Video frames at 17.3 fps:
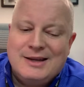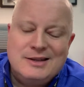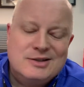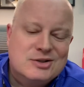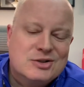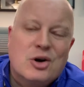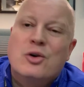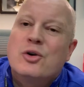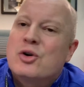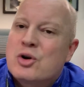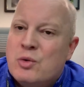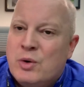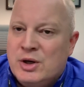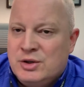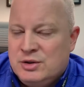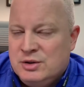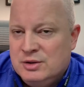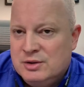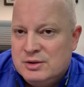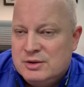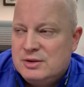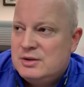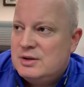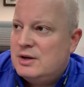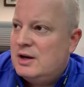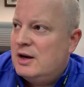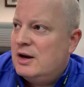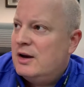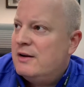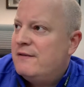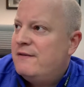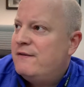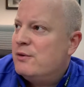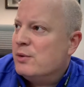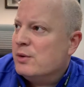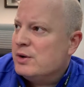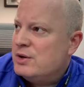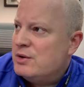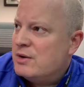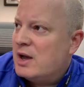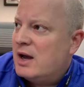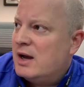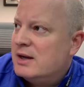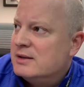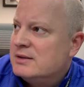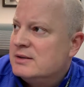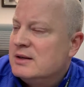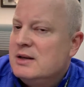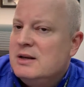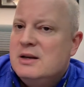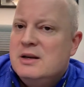starter questions for you guys,